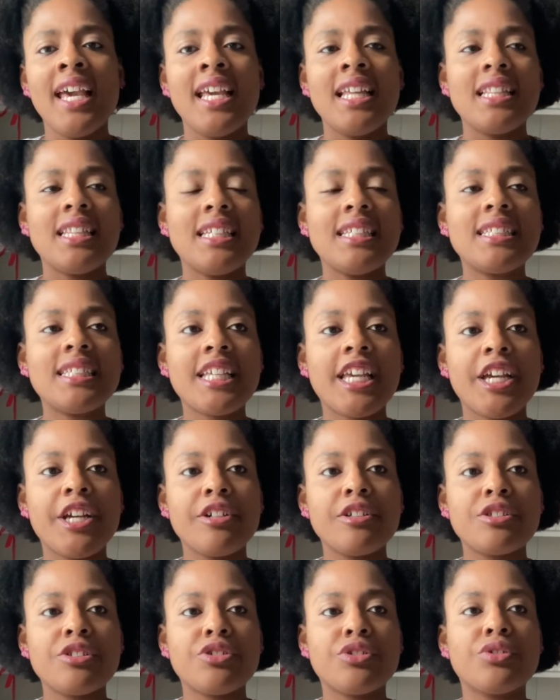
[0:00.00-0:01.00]
these
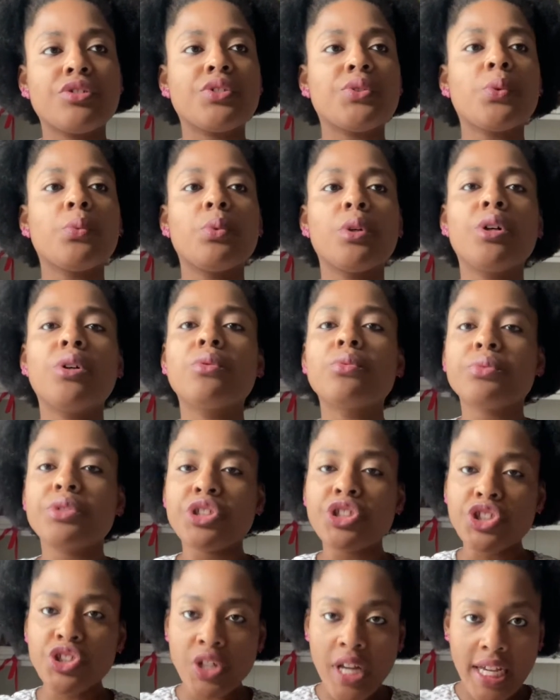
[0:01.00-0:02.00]
characters will
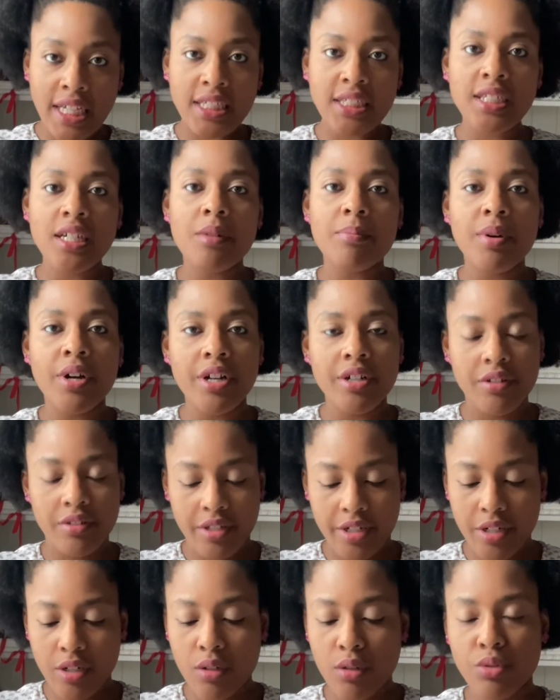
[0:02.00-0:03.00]
reject a part of
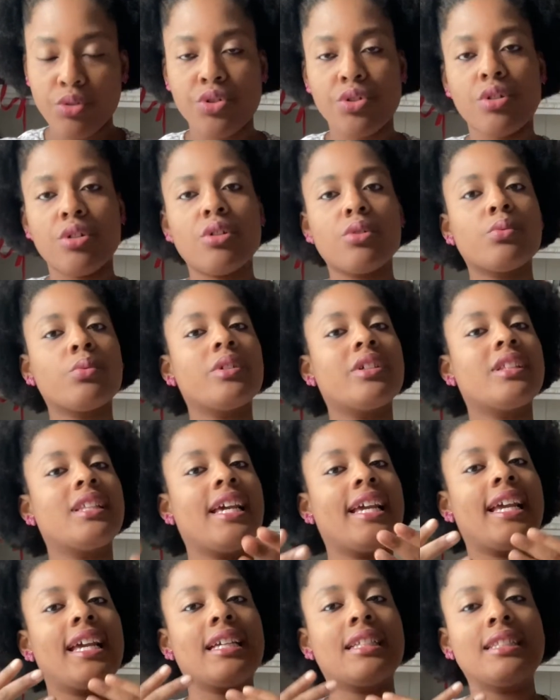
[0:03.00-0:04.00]
their culture or will
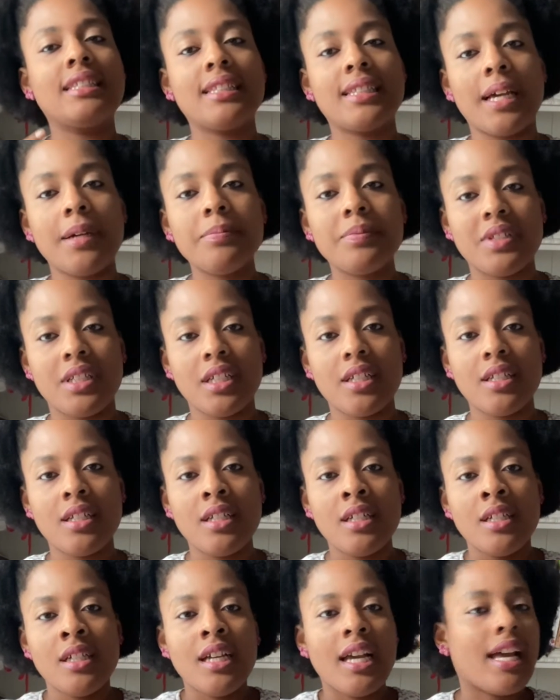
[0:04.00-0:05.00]
they accept it.
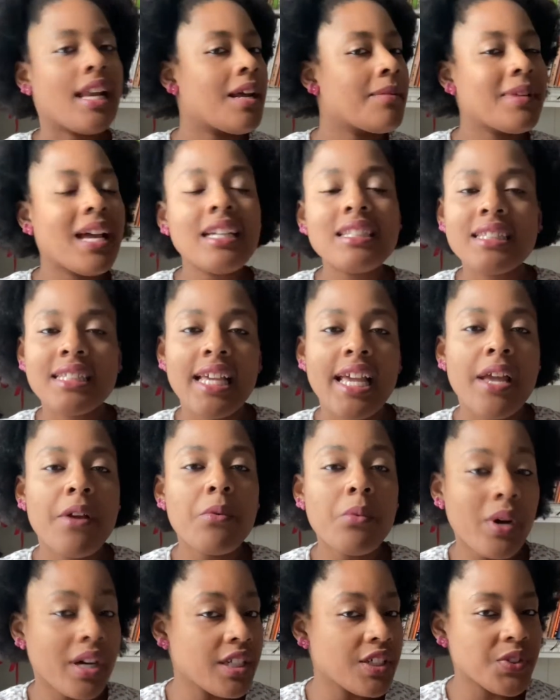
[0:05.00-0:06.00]
And I'm not saying
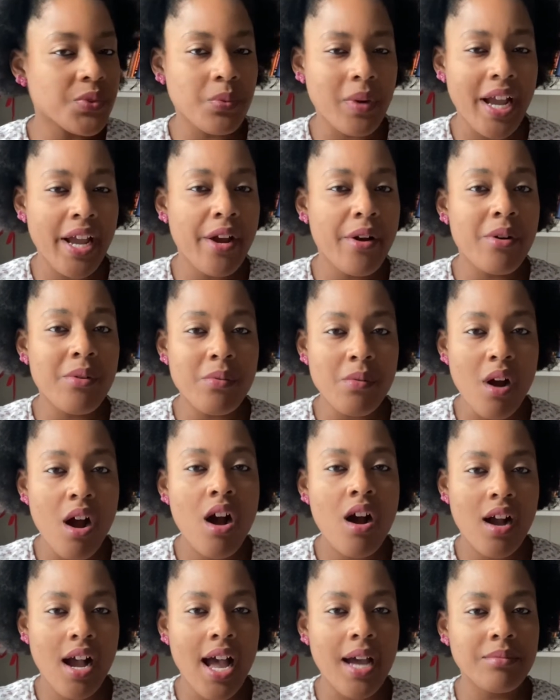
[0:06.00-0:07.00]
one is right or
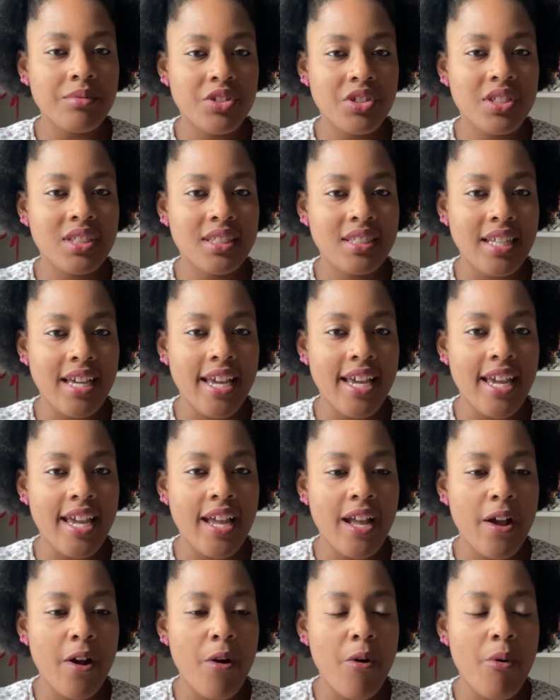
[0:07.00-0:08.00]
wrong. I'm just
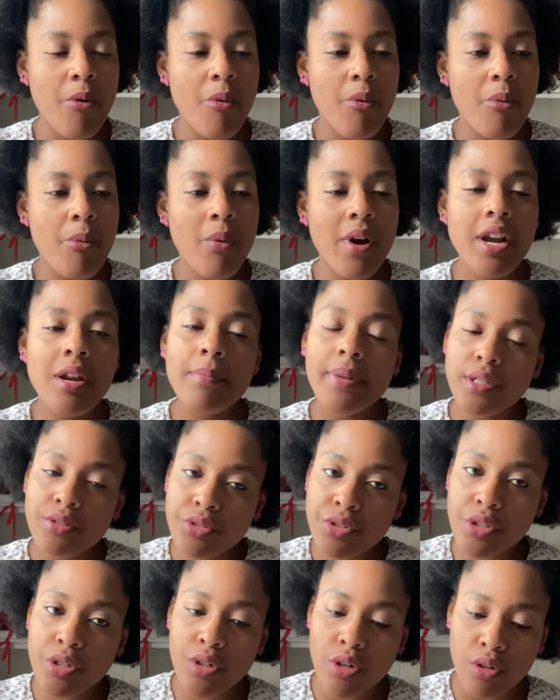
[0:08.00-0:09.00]
saying, what about
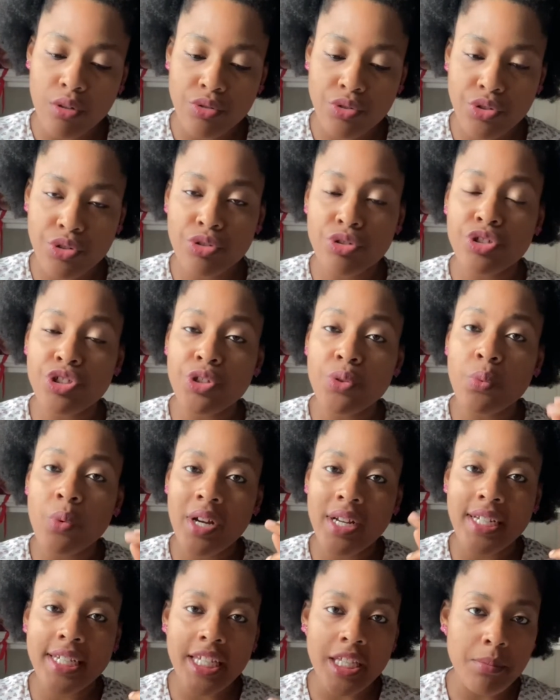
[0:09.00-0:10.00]
your culture do you want
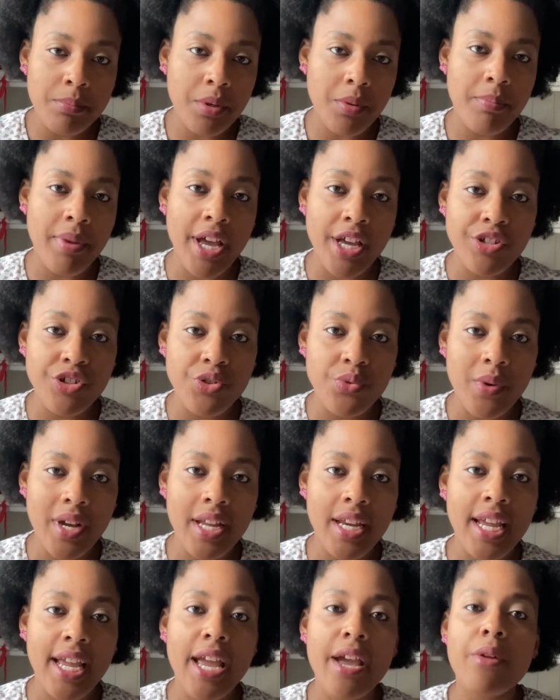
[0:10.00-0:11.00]
to keep
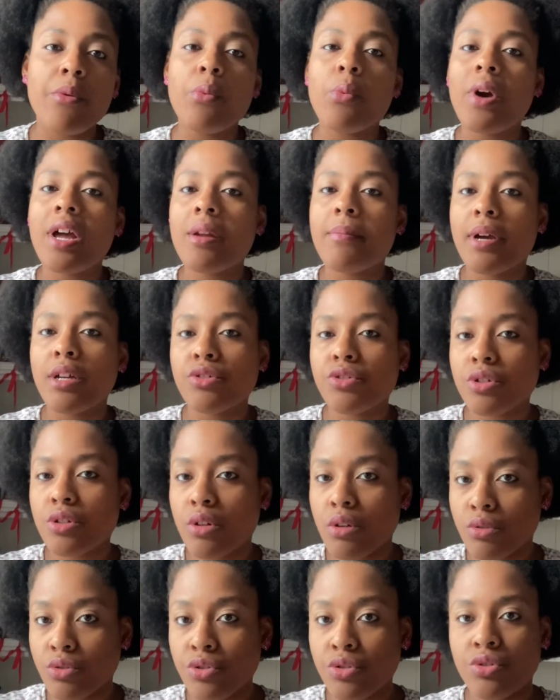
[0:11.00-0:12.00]
perpetuating? And what about your
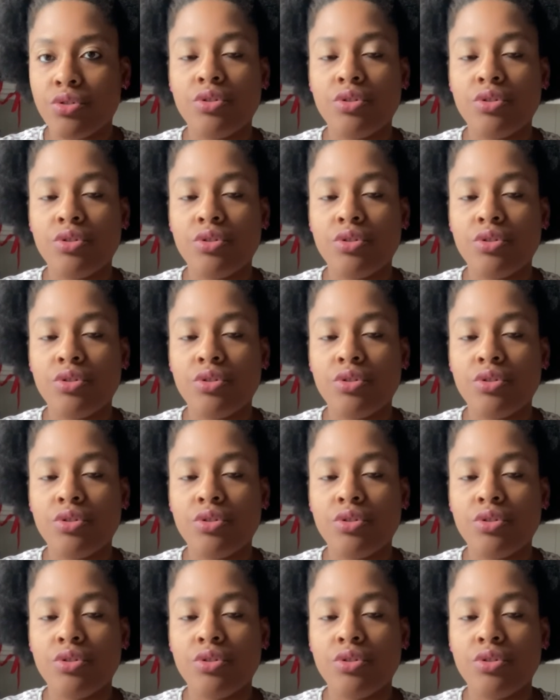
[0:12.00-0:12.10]
culture